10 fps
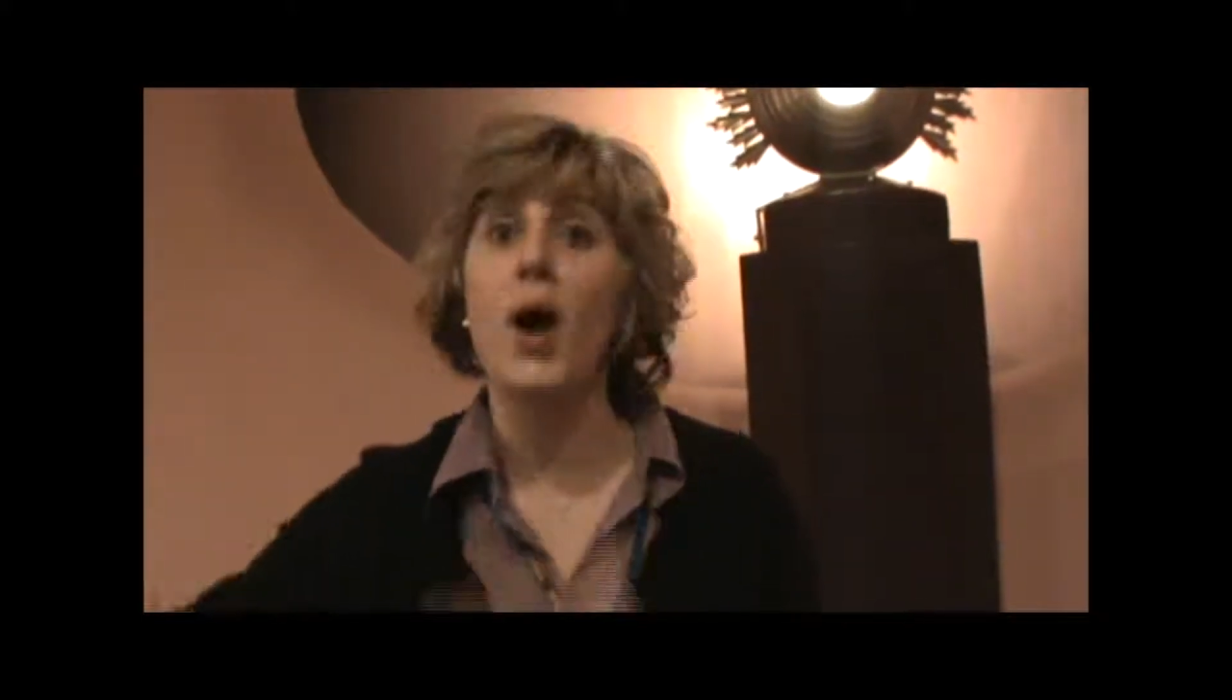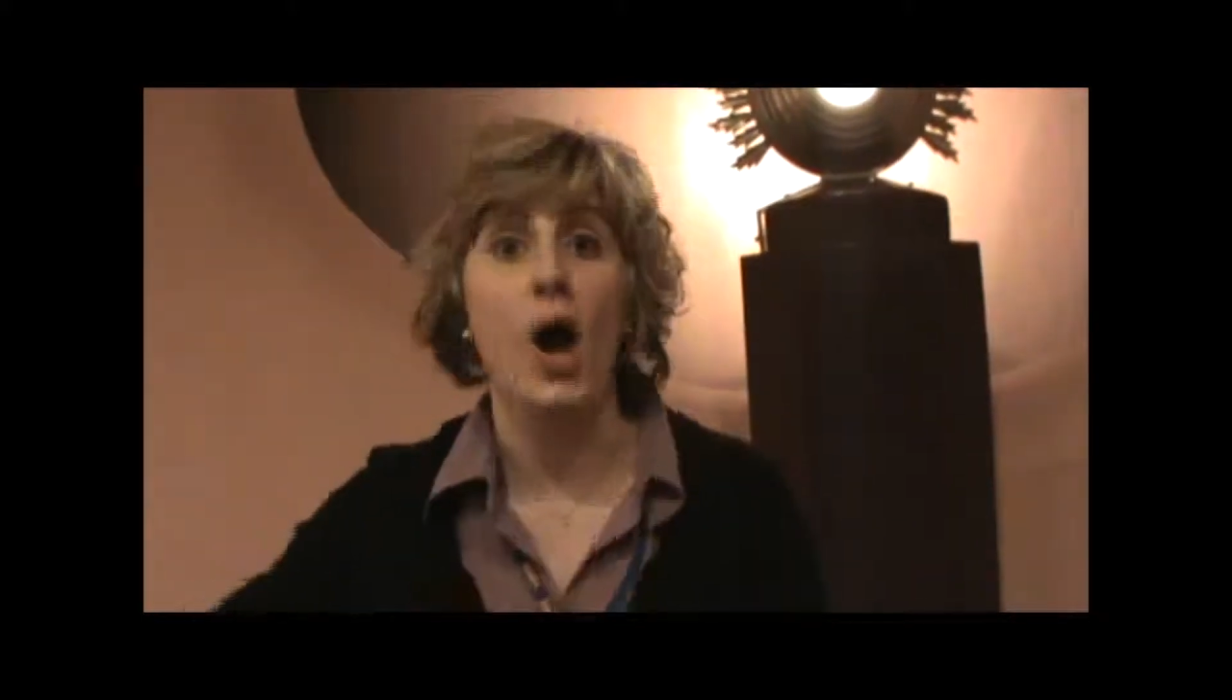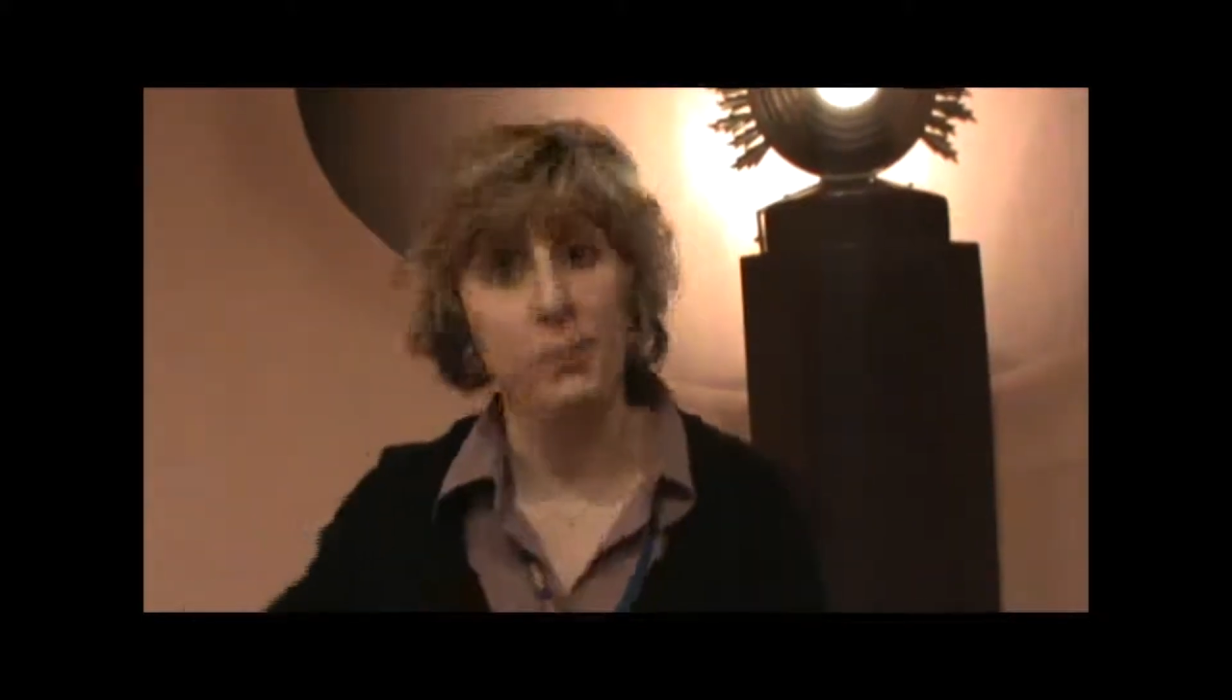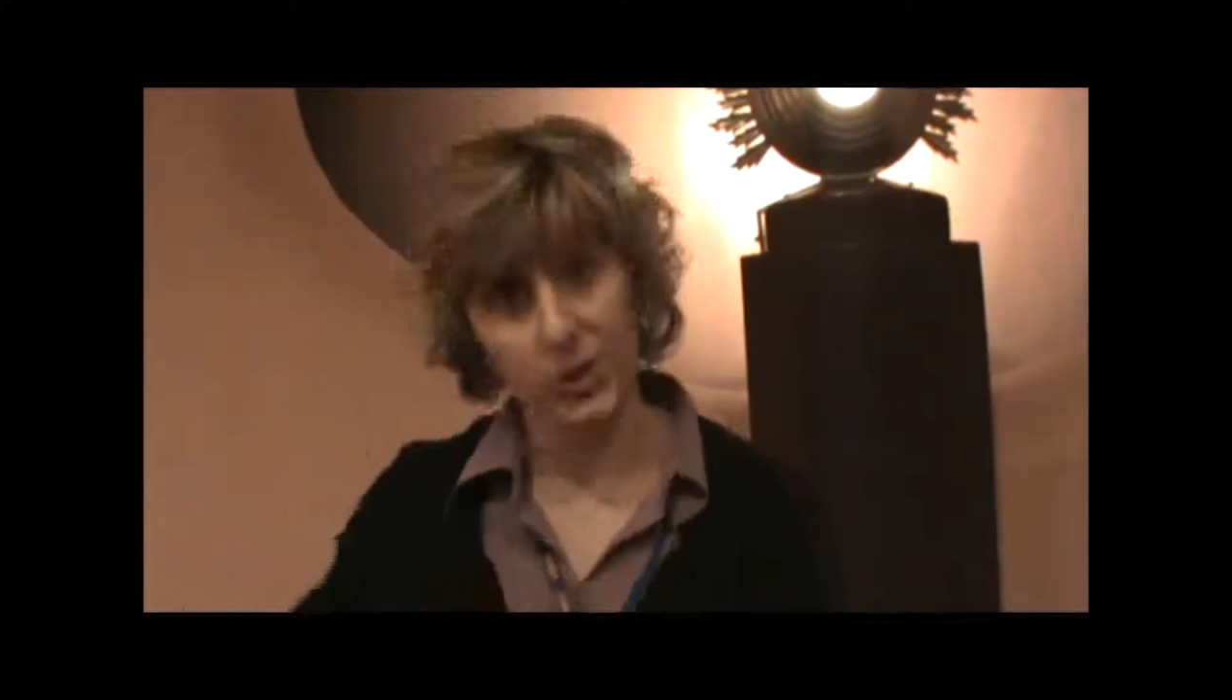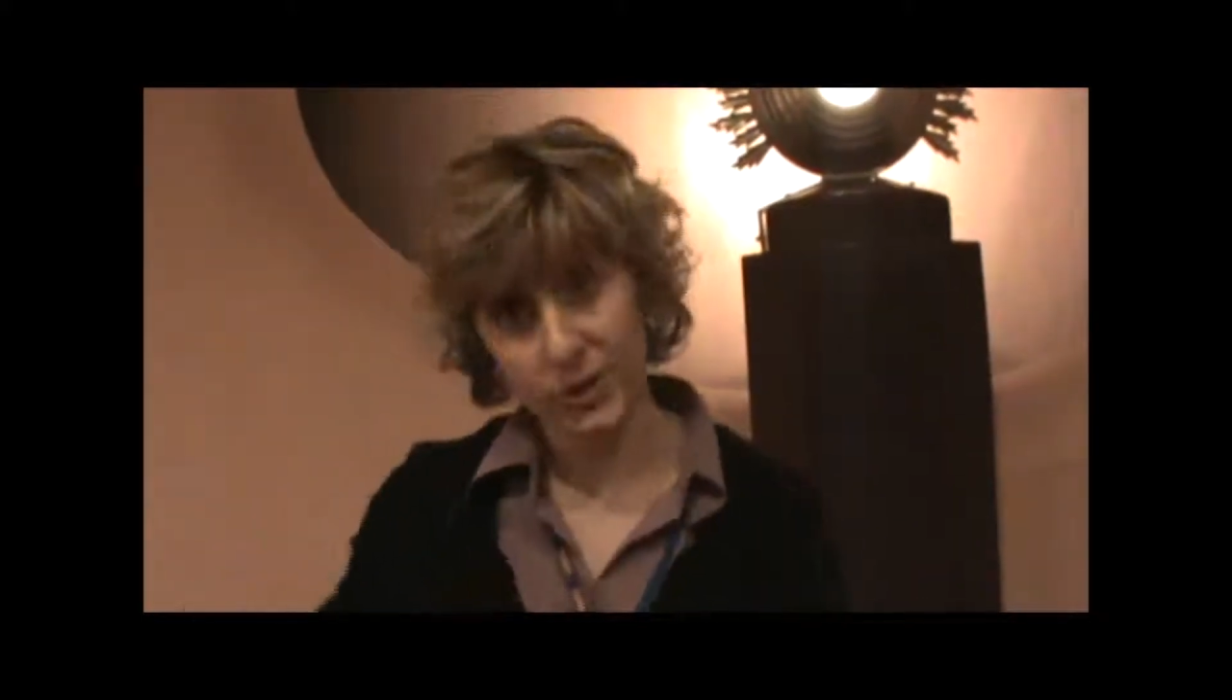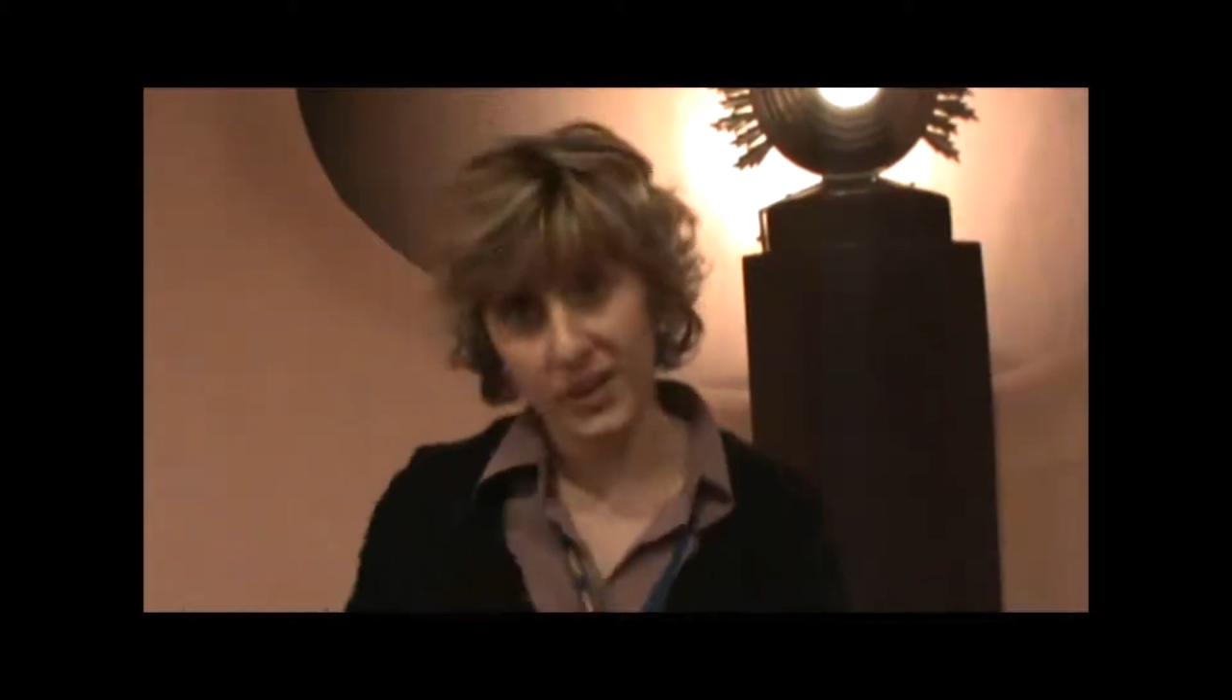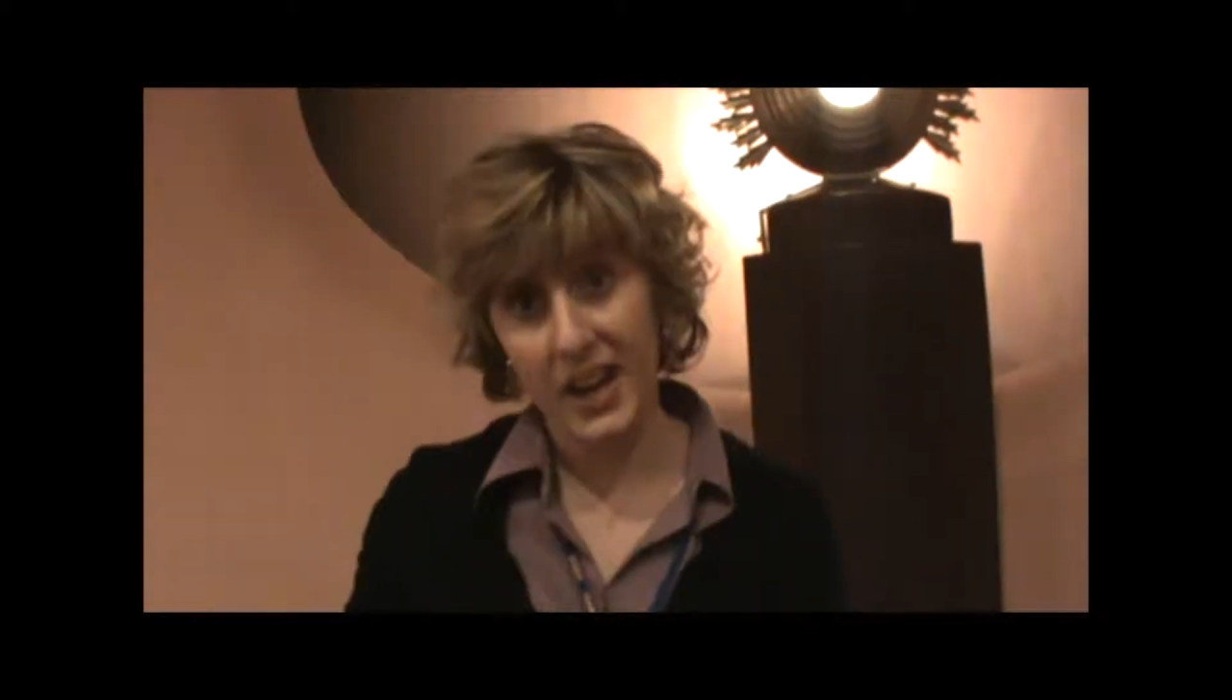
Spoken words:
popular